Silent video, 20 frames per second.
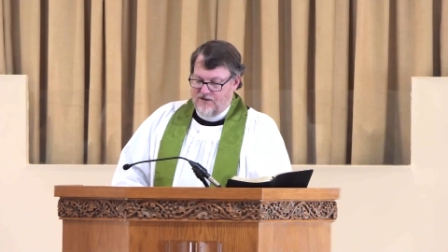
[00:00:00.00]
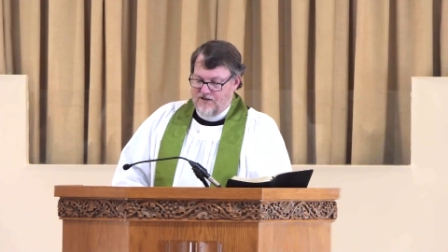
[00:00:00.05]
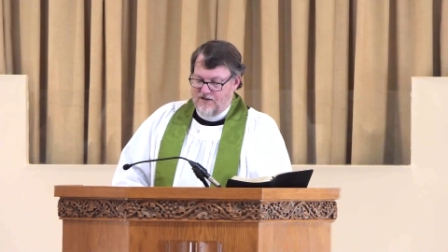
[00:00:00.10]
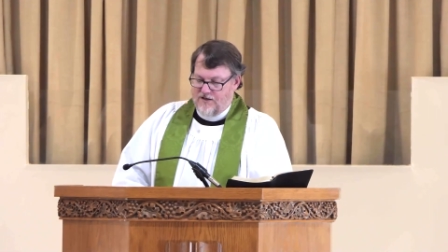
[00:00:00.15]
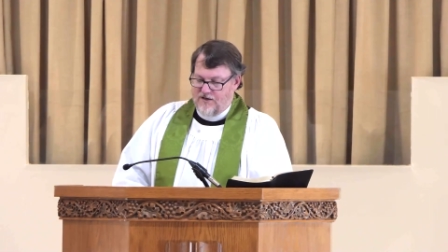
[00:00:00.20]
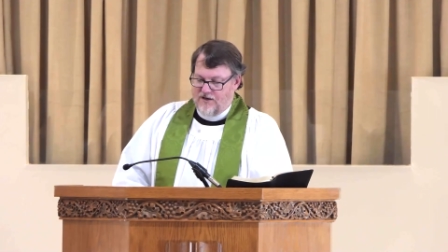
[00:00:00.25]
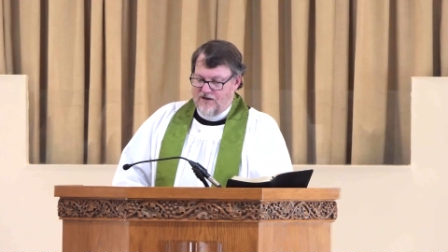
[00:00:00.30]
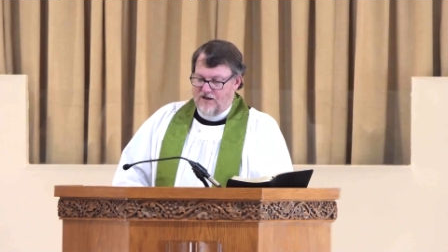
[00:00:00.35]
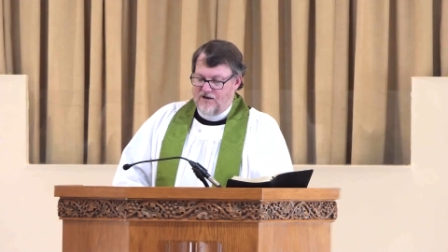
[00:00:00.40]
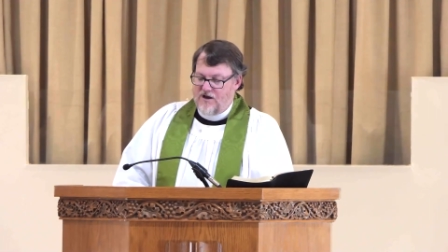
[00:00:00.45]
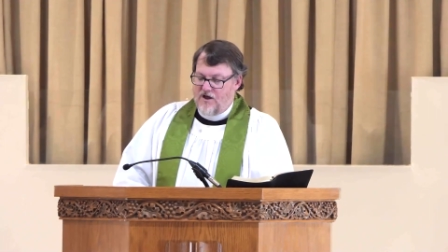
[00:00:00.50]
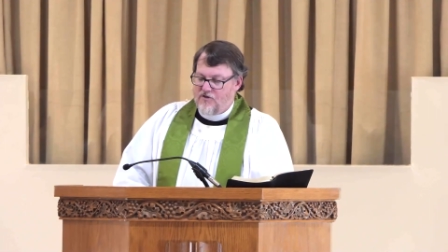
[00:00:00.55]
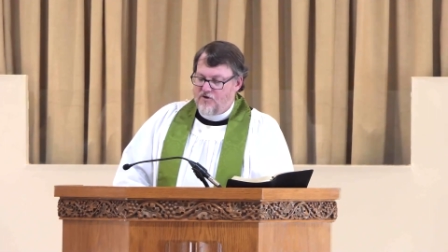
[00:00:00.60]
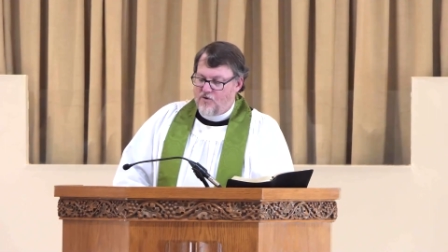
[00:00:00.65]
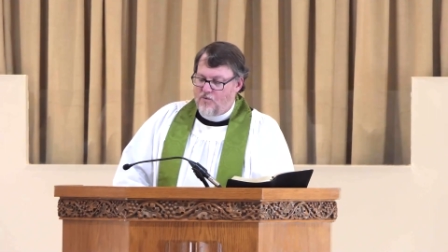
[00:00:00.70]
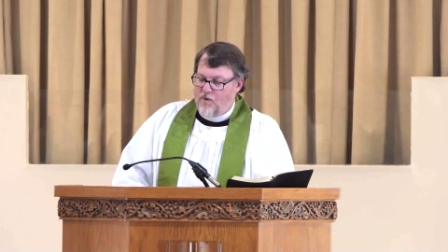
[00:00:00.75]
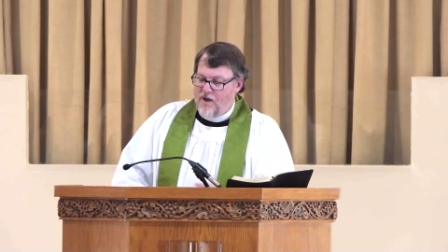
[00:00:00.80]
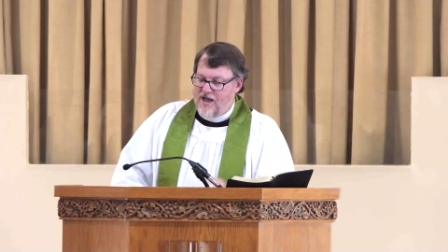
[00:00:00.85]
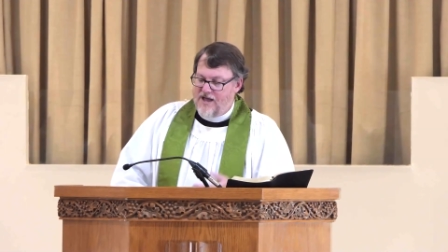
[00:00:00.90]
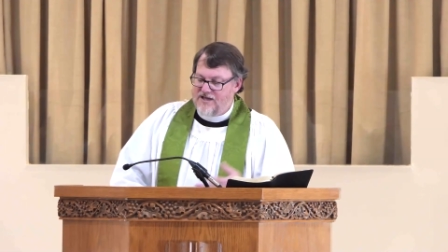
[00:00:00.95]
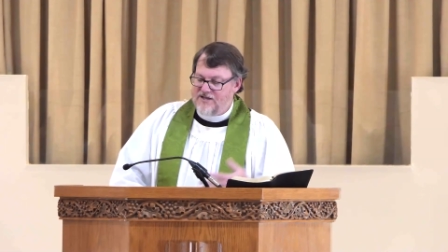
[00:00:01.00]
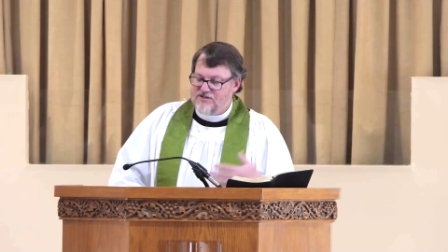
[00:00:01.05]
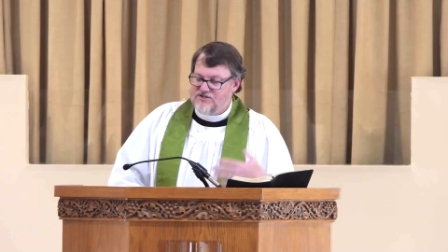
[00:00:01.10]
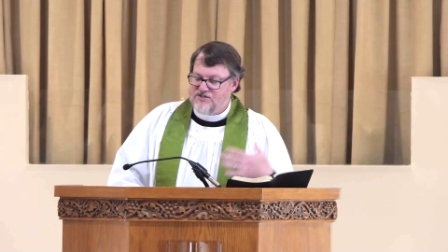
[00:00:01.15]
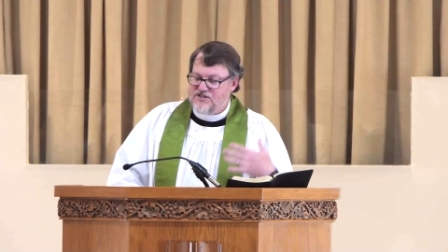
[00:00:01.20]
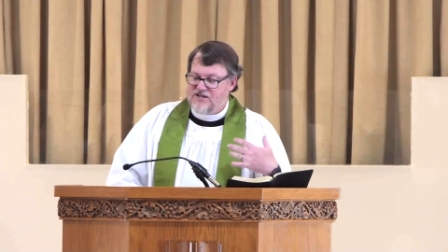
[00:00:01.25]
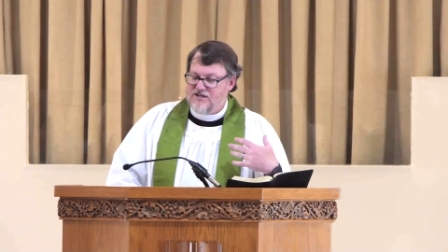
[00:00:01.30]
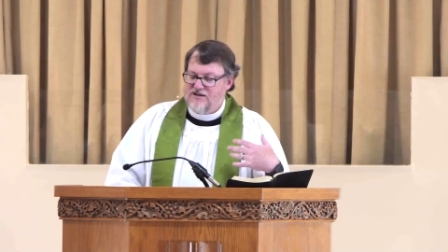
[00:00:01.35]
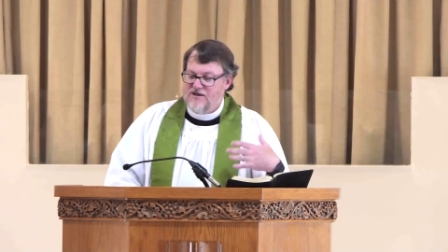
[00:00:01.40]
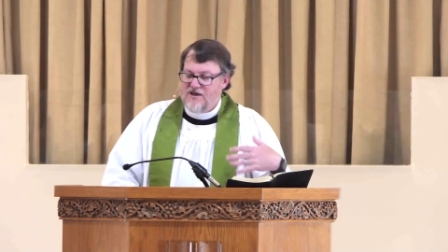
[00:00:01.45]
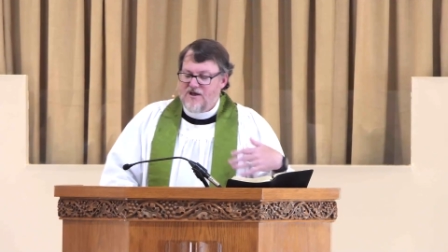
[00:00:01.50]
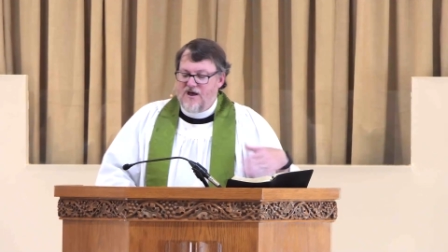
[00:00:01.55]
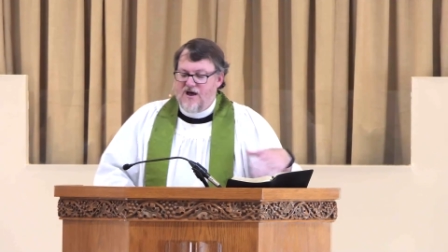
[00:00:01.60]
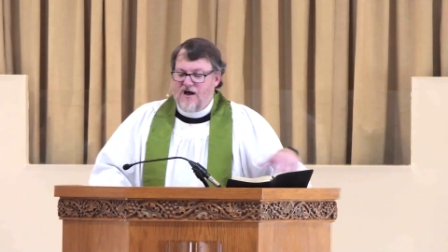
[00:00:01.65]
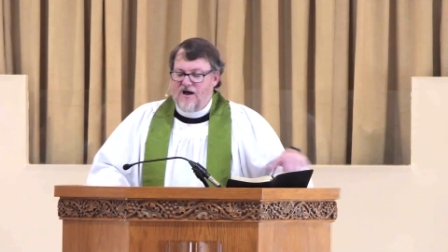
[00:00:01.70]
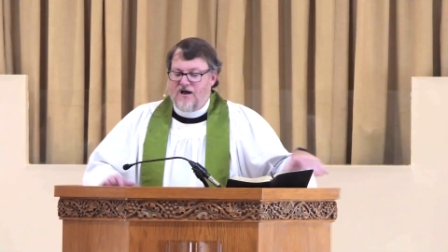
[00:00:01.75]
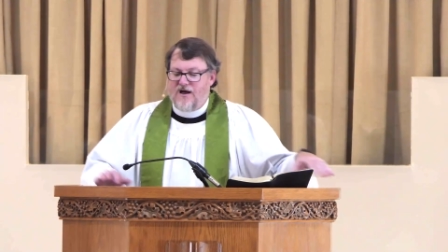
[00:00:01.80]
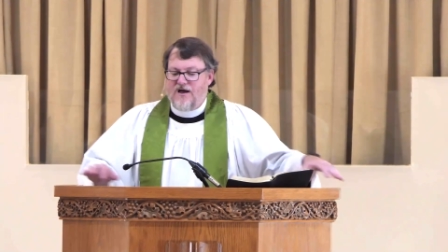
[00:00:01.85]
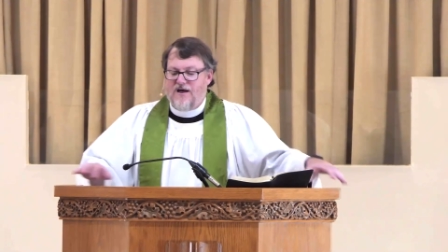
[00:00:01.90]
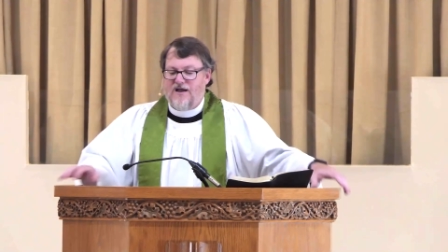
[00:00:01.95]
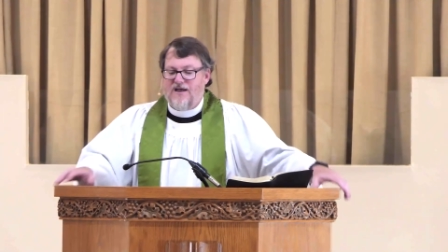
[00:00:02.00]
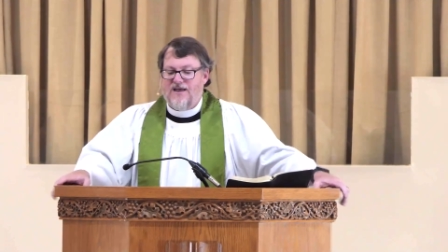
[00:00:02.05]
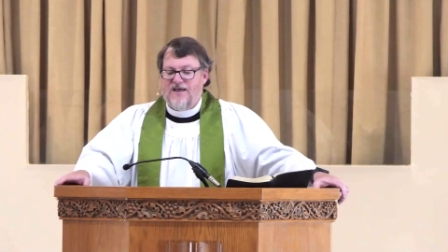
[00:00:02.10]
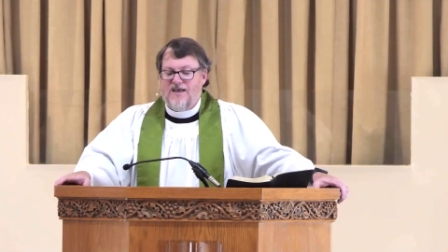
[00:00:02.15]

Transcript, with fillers: Another way is that uh,